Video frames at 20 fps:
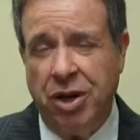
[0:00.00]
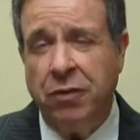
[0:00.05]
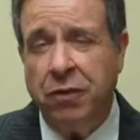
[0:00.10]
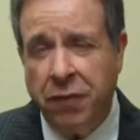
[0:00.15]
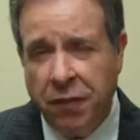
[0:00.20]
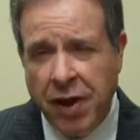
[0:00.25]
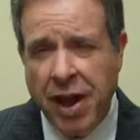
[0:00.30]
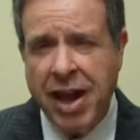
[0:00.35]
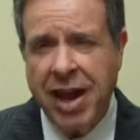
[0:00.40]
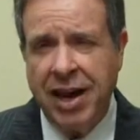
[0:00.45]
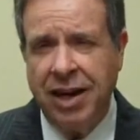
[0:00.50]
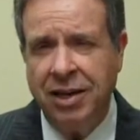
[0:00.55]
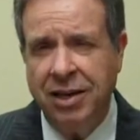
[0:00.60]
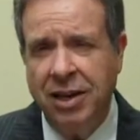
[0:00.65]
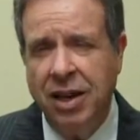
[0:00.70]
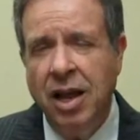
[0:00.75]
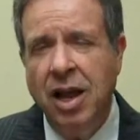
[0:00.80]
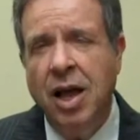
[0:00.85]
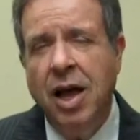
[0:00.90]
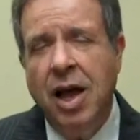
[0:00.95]
In fact,
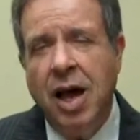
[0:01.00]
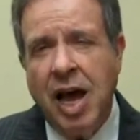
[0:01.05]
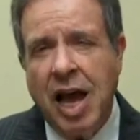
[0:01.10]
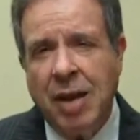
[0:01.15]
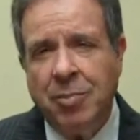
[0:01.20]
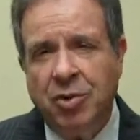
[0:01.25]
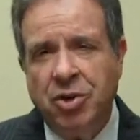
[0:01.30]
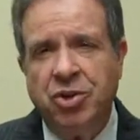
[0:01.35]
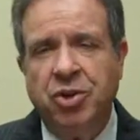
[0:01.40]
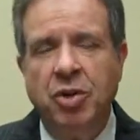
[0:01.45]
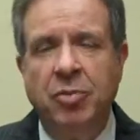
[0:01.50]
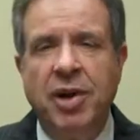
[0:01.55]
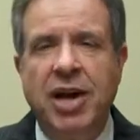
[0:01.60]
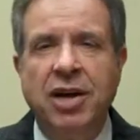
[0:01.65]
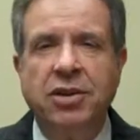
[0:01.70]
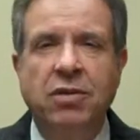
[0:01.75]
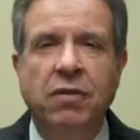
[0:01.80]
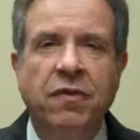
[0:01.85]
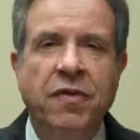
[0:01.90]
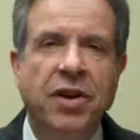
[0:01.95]
I'm just
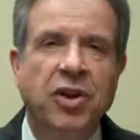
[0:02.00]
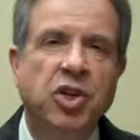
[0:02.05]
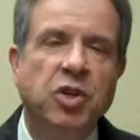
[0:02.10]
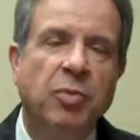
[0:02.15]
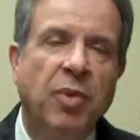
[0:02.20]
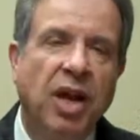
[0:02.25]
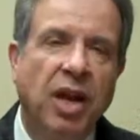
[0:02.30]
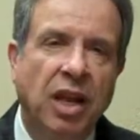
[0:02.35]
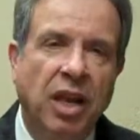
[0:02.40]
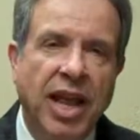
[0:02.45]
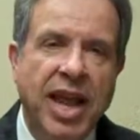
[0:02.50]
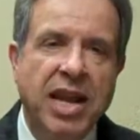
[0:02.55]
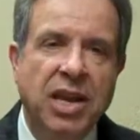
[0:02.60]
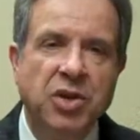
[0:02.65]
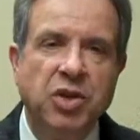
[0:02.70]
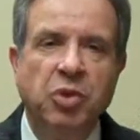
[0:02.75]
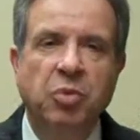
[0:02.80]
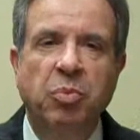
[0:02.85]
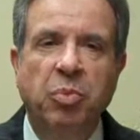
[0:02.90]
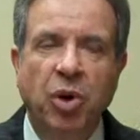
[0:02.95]
about to finish my
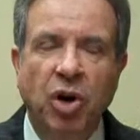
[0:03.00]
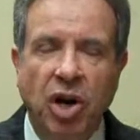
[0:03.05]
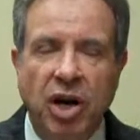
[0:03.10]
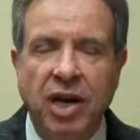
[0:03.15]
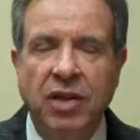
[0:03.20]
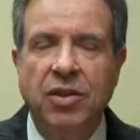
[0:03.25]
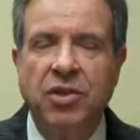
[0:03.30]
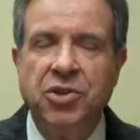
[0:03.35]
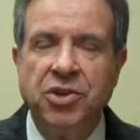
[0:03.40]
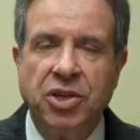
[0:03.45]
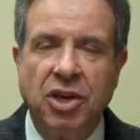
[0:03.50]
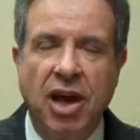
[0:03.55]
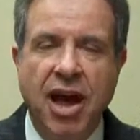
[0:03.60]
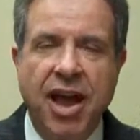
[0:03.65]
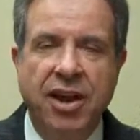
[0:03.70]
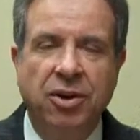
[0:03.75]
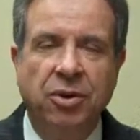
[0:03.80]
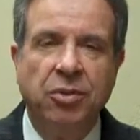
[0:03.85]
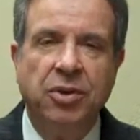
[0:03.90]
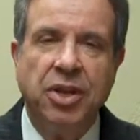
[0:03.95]
latest book that's
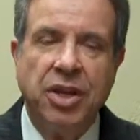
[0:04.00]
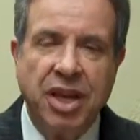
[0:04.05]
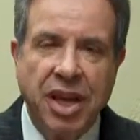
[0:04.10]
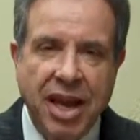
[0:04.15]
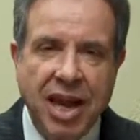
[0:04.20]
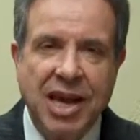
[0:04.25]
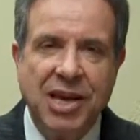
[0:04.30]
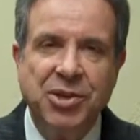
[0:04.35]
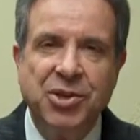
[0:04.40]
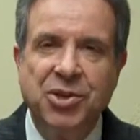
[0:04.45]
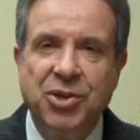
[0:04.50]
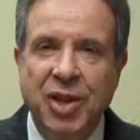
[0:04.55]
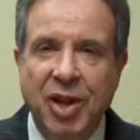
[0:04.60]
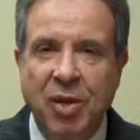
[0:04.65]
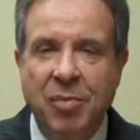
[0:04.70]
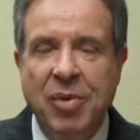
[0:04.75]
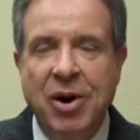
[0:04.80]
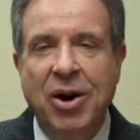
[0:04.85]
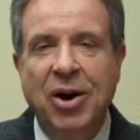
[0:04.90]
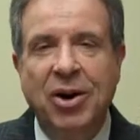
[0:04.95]
titled, Yes,
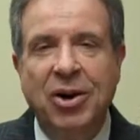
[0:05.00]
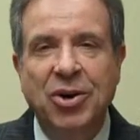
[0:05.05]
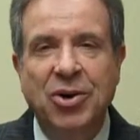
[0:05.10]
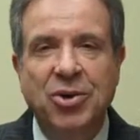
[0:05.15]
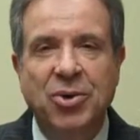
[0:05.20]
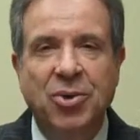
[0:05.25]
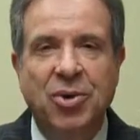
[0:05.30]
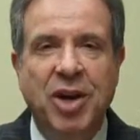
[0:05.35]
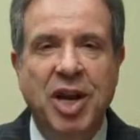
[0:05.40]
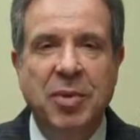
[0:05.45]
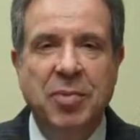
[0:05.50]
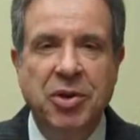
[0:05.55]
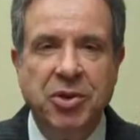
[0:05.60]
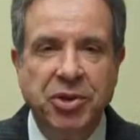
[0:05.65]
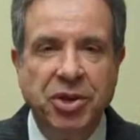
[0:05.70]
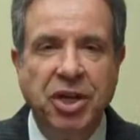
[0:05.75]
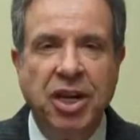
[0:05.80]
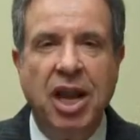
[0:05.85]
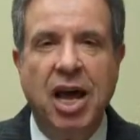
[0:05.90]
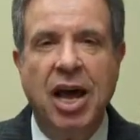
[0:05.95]
the American Dream
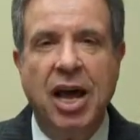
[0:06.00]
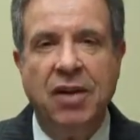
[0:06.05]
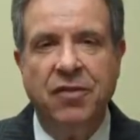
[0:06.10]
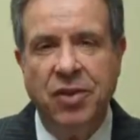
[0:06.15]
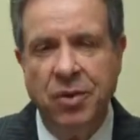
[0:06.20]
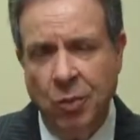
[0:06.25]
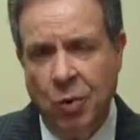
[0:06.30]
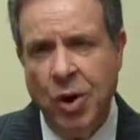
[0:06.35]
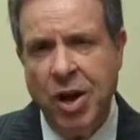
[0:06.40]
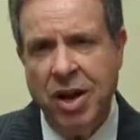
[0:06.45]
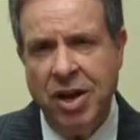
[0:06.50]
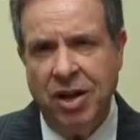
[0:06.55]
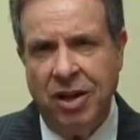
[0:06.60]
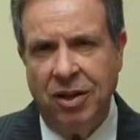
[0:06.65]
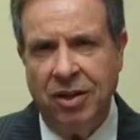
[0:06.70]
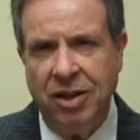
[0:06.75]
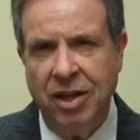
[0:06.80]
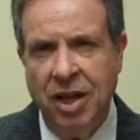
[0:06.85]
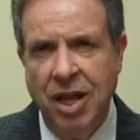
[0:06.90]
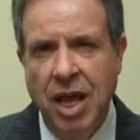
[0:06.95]
is Alive and
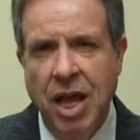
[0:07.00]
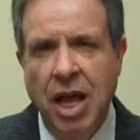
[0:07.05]
Well.